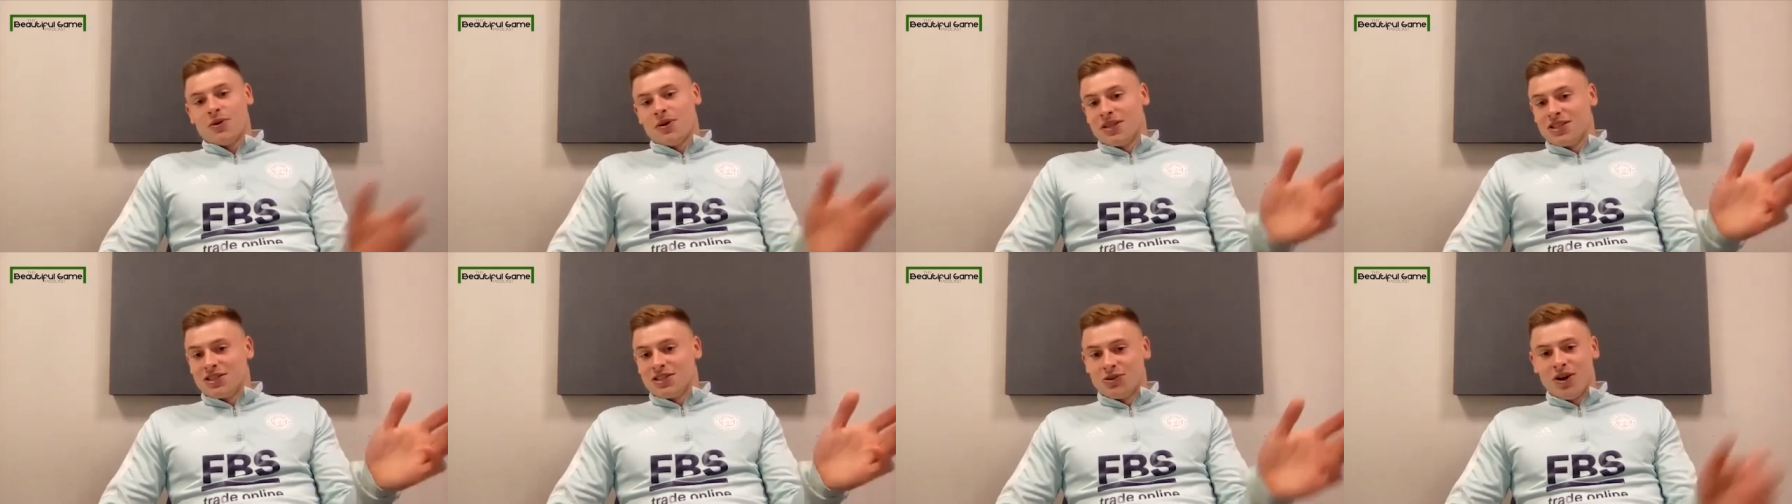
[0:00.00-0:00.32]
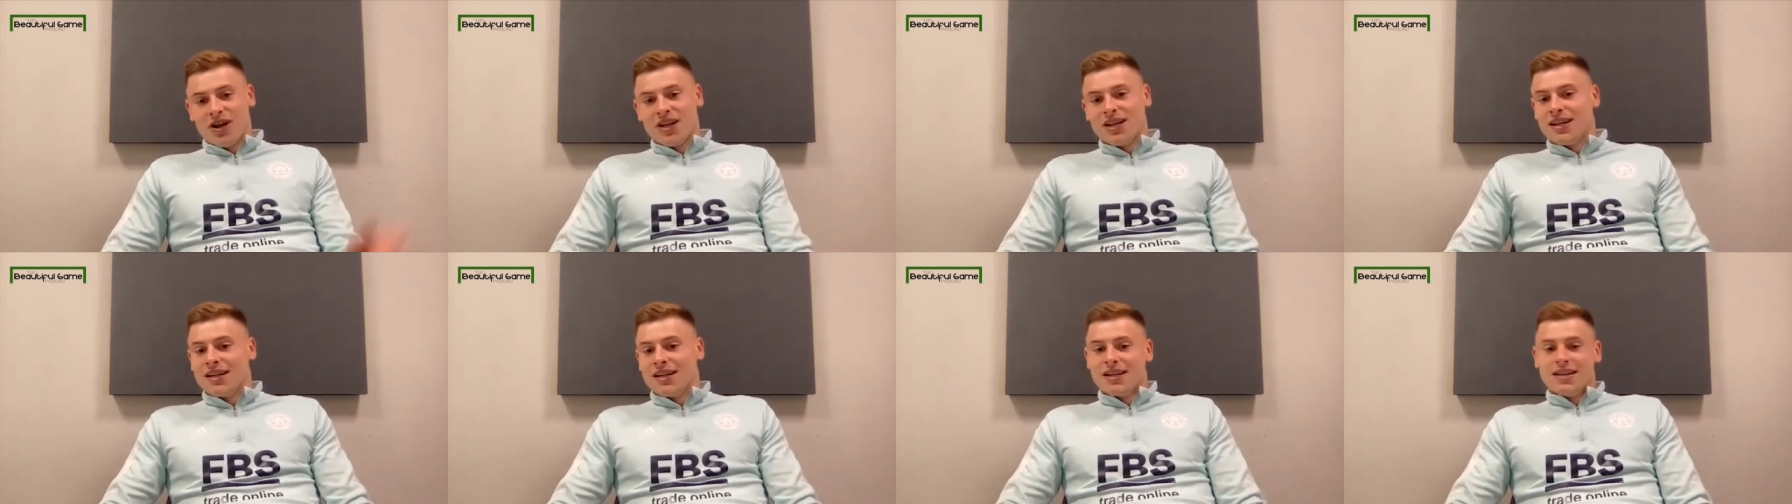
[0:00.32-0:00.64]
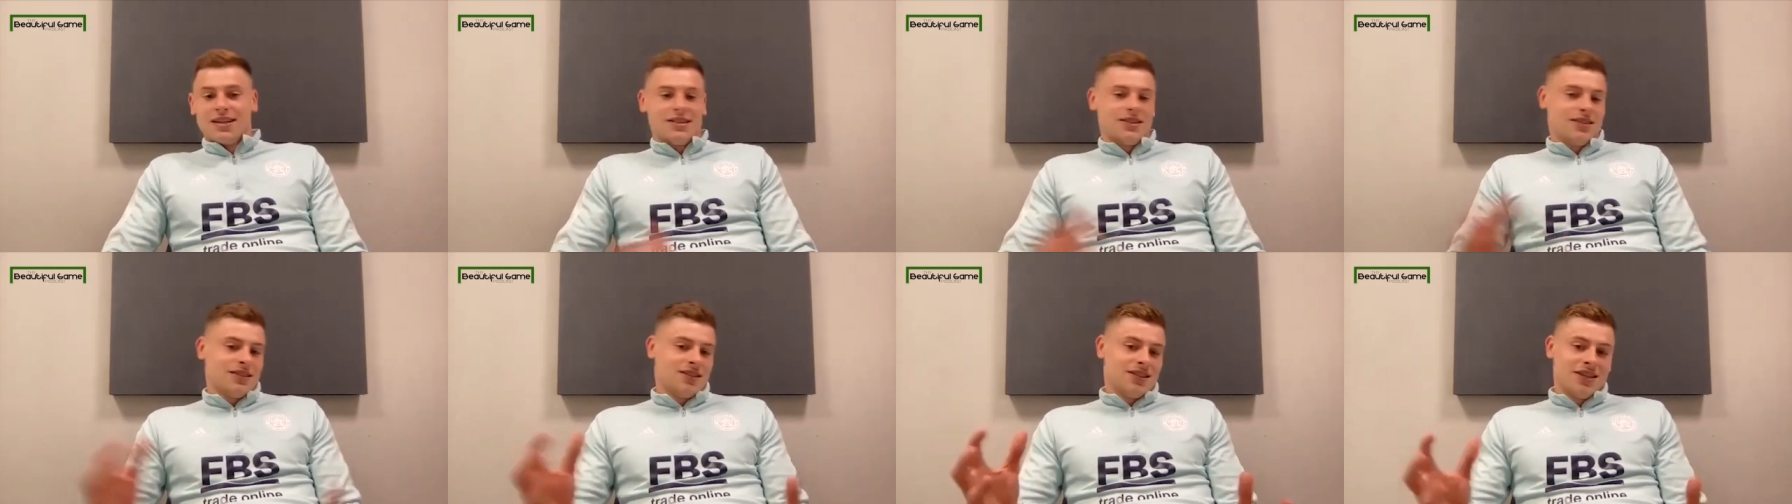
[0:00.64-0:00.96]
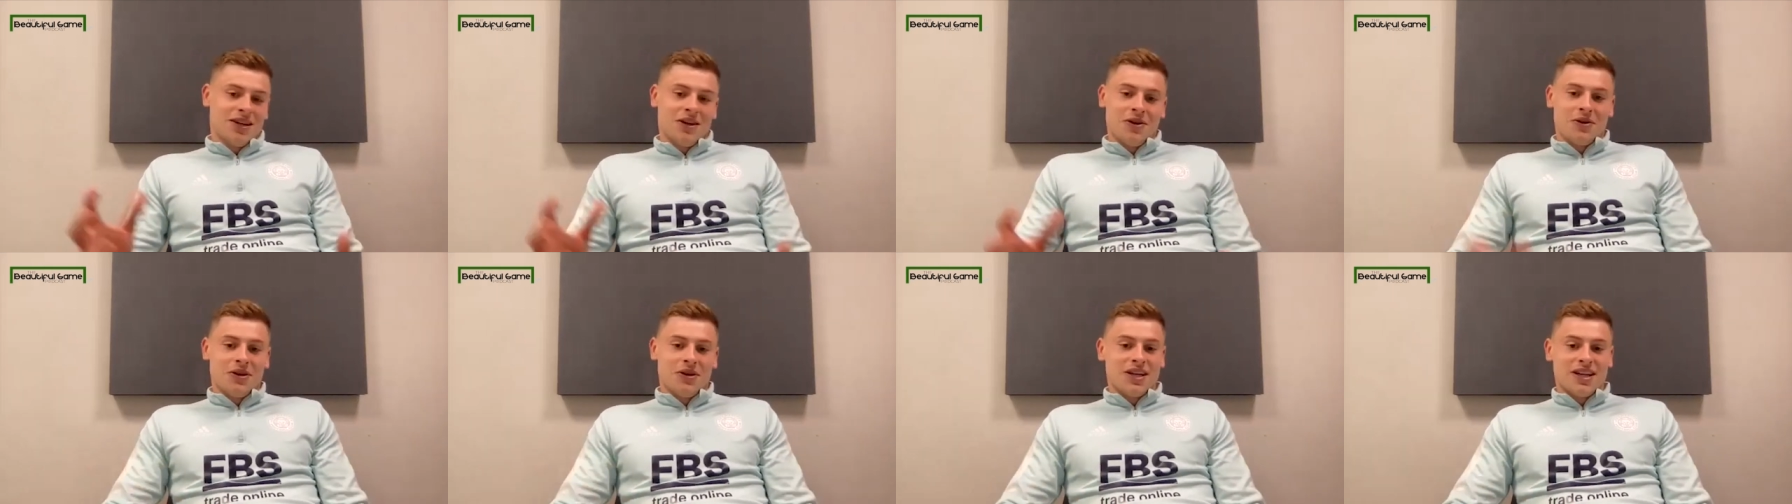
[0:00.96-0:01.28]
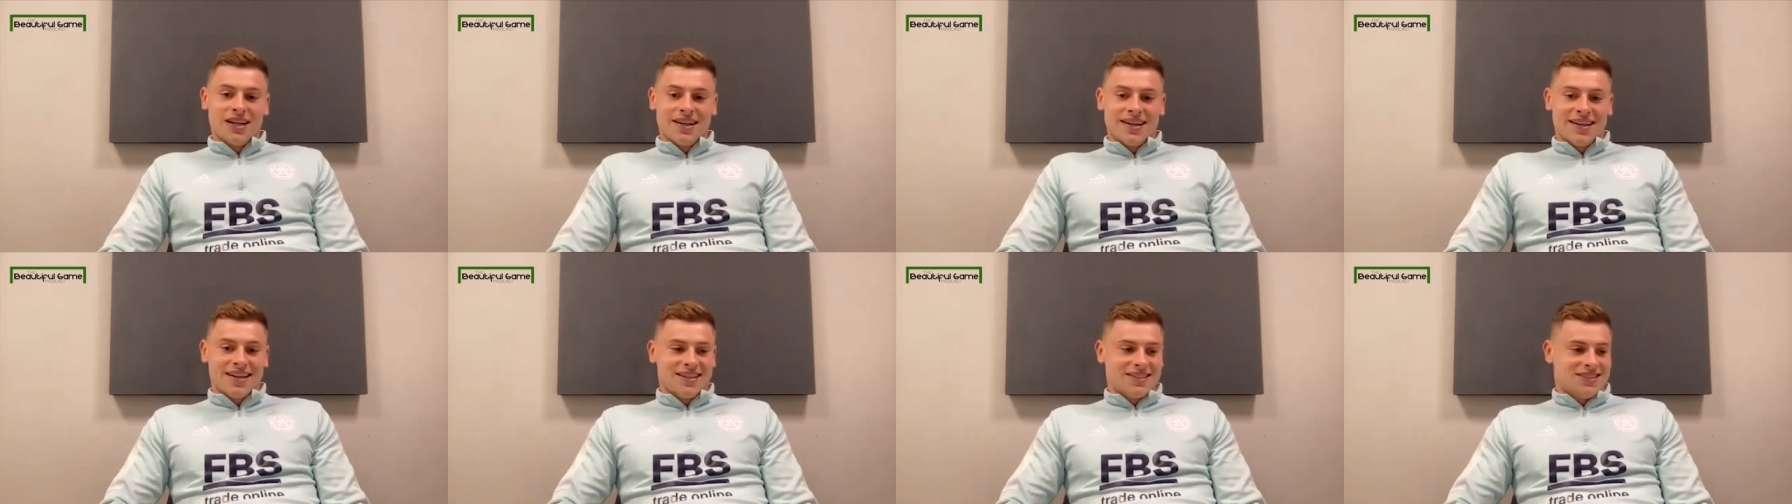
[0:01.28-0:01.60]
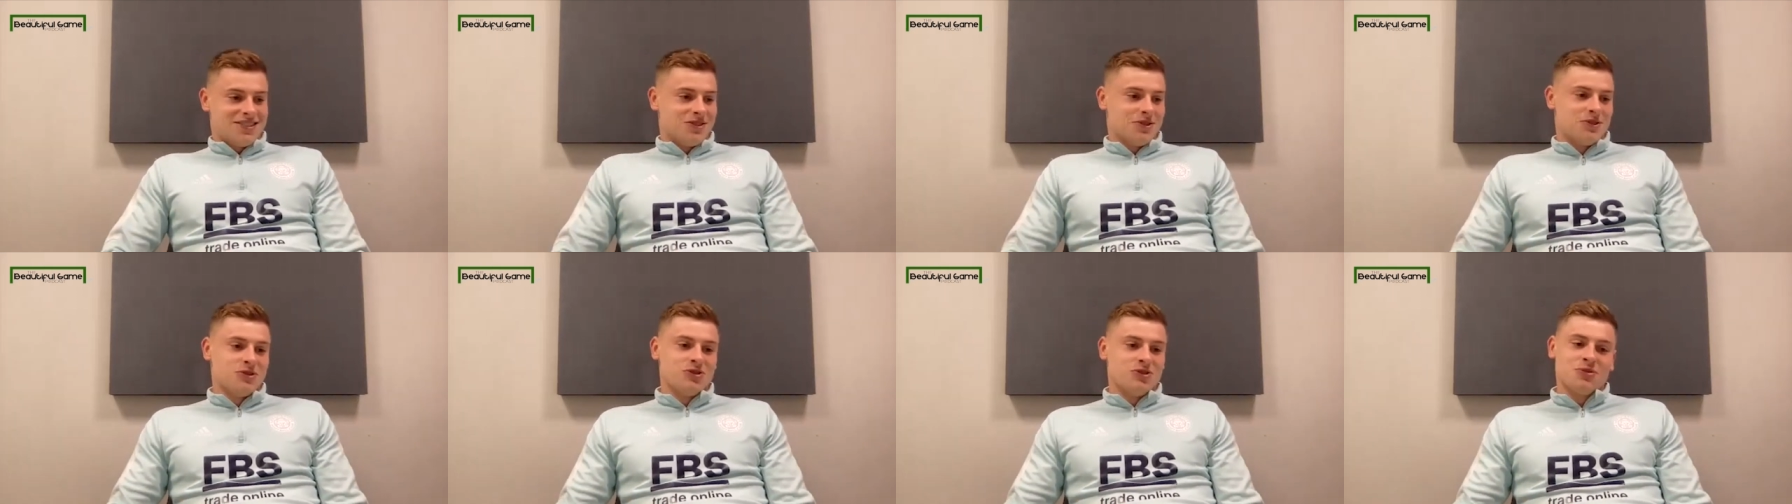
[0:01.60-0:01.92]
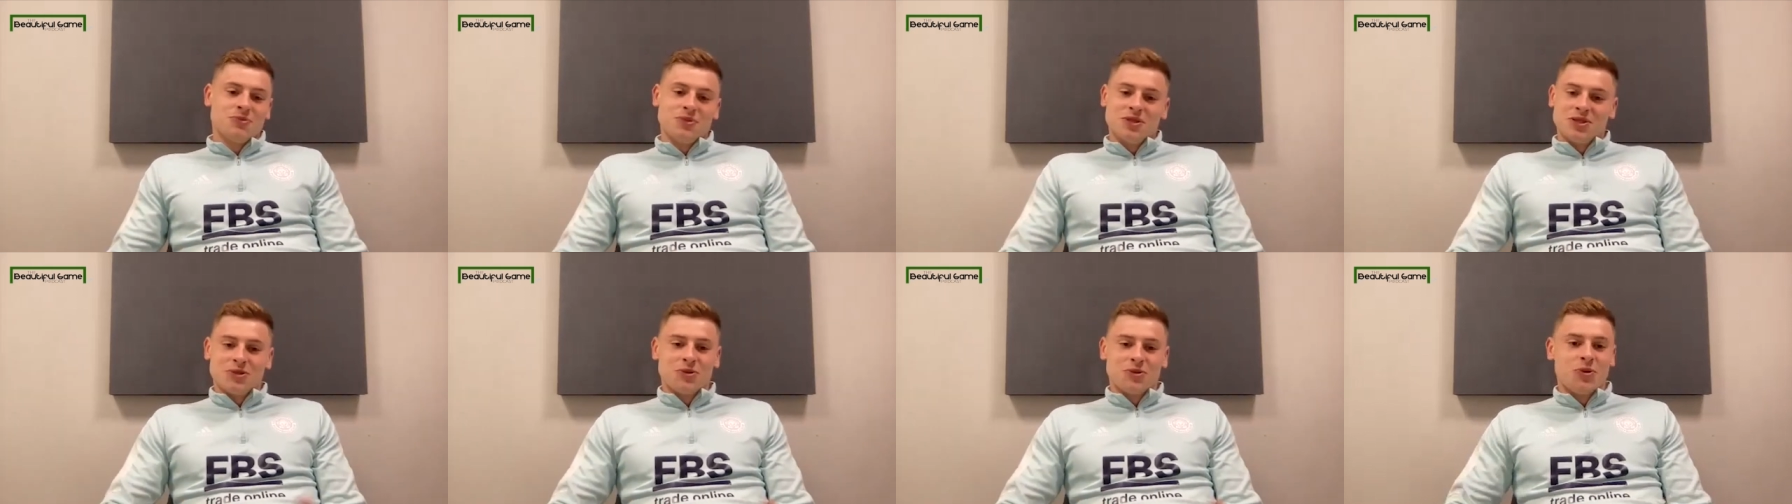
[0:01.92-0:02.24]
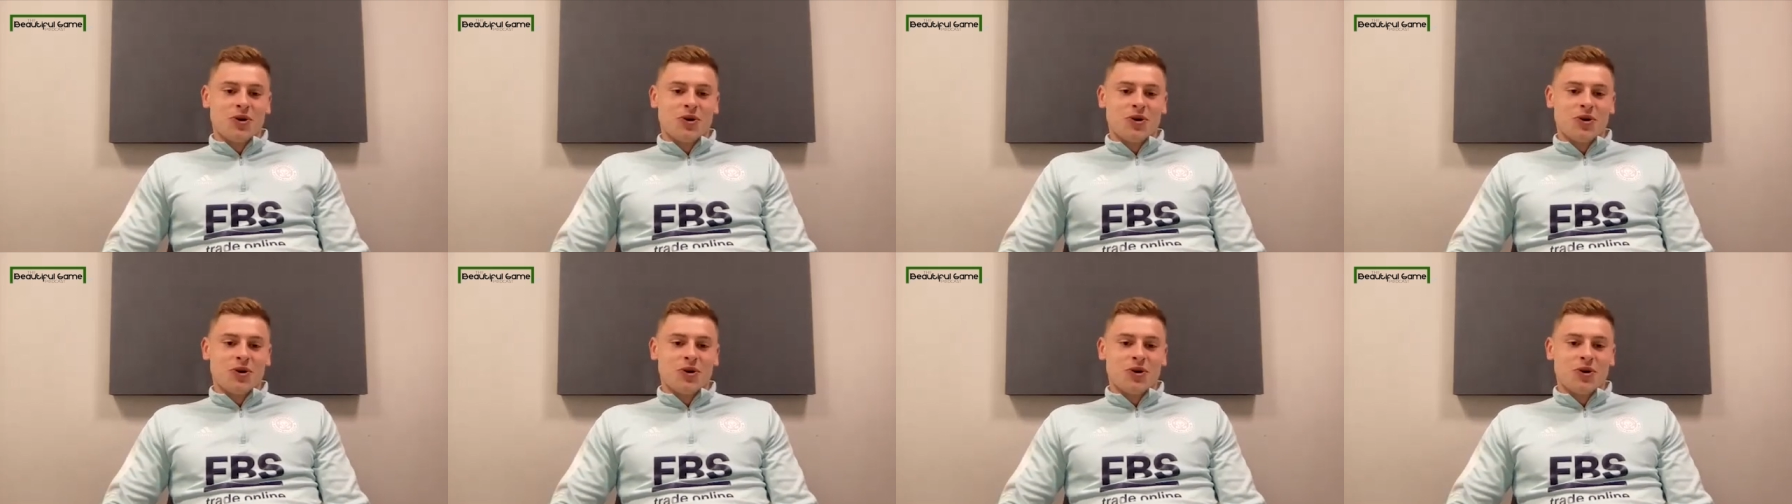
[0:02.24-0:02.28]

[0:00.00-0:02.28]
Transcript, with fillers: So in training, you know, it suits him.